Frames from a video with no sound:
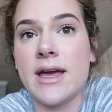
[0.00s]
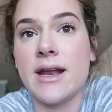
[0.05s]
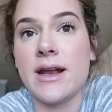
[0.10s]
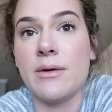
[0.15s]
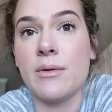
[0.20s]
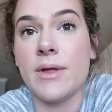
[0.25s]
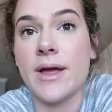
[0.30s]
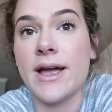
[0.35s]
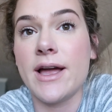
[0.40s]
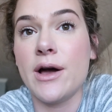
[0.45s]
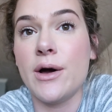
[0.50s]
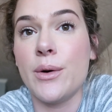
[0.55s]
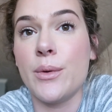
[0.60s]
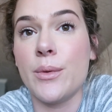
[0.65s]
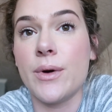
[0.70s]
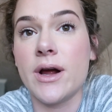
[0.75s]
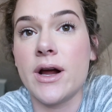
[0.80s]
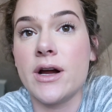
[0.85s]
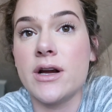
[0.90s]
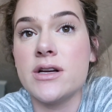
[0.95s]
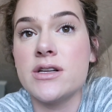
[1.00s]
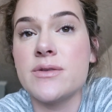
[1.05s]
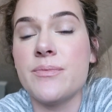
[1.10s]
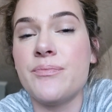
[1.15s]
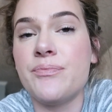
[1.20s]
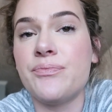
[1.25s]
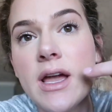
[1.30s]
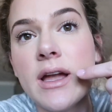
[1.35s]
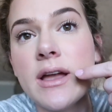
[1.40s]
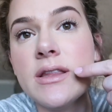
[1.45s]
and I like how it wears.
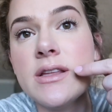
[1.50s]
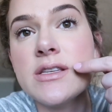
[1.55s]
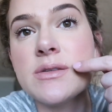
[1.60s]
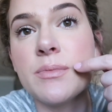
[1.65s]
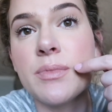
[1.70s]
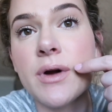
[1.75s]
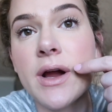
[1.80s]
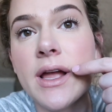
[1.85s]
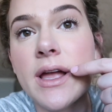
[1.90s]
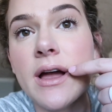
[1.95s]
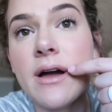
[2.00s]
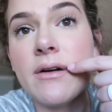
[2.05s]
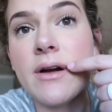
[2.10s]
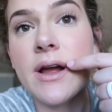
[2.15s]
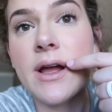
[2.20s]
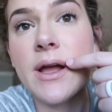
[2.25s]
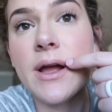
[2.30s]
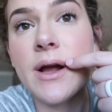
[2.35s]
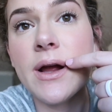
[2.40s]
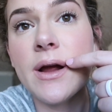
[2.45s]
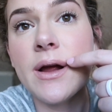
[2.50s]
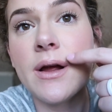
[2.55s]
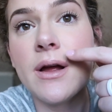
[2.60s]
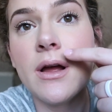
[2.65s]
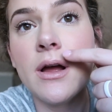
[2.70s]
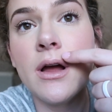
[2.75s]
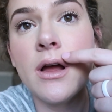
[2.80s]
I got this breakout right here.